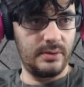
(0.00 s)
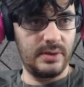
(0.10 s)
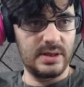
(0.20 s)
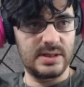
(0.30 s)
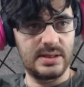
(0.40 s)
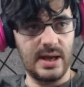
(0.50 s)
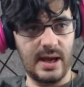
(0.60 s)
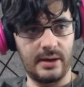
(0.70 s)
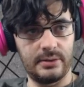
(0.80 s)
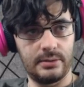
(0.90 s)
this
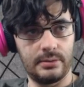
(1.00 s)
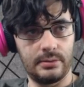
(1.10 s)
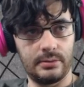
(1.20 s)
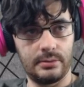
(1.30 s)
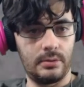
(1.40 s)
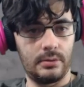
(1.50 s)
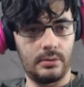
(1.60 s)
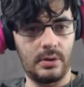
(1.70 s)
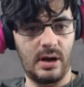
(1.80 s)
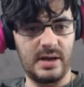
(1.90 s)
down.
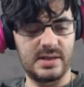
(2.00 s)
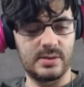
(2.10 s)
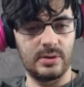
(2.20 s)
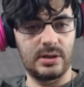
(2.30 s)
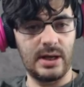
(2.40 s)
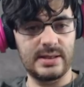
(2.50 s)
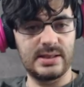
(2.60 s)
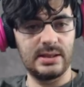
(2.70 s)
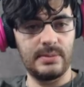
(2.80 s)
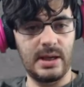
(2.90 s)
Alright, so we're
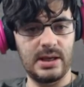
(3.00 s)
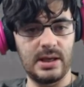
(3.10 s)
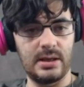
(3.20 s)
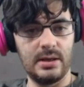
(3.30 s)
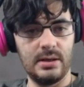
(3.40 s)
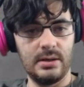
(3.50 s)
constantly making